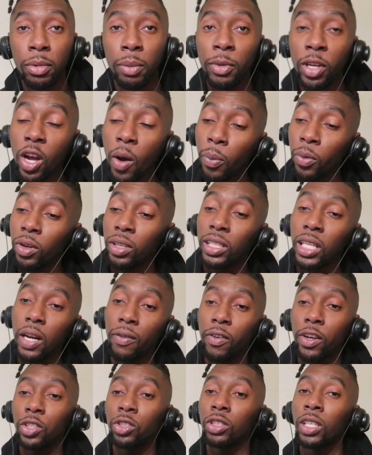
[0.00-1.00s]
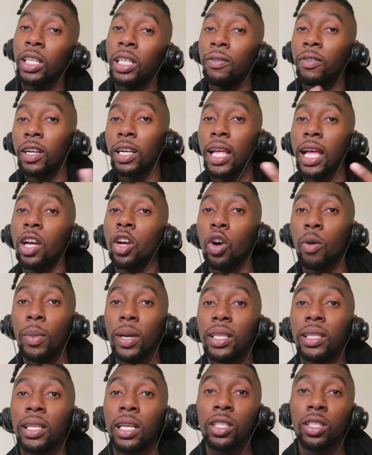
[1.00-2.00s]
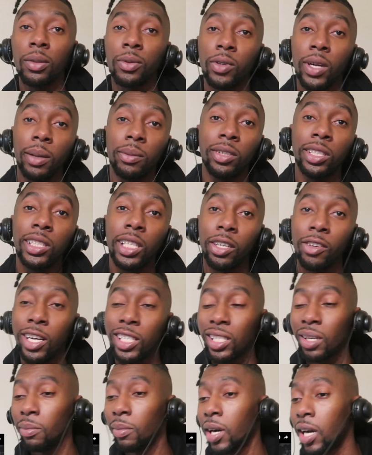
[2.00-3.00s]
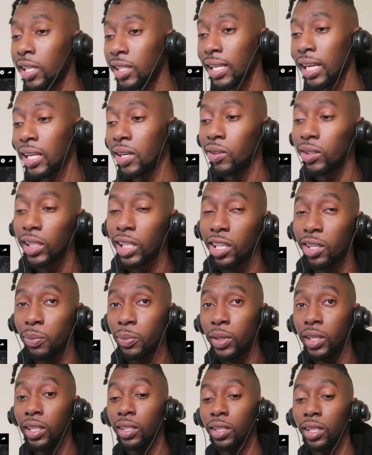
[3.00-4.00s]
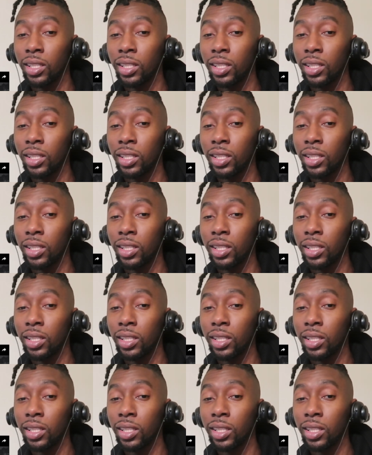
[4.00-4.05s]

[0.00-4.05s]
But big up on yourself as usual. Leave a like, comment, and subscribe to the channel. Reaction Boss sign out of your piece.